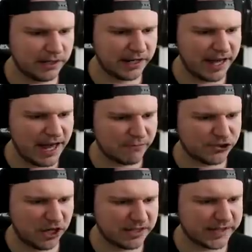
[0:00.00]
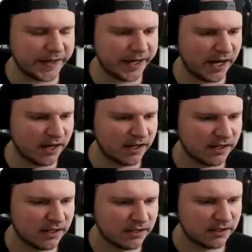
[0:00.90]
Wait, I am John Cena.
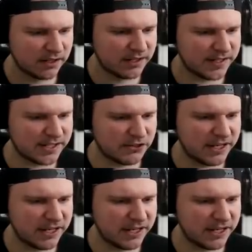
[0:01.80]
It says you